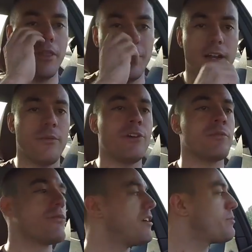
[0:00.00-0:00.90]
than I was
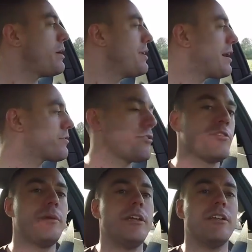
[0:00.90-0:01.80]
impressed by the extra
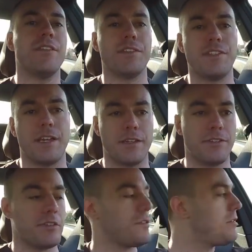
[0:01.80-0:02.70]
speed in the
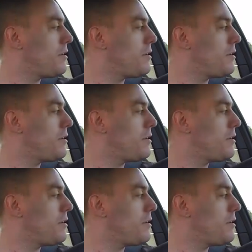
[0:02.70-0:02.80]
6.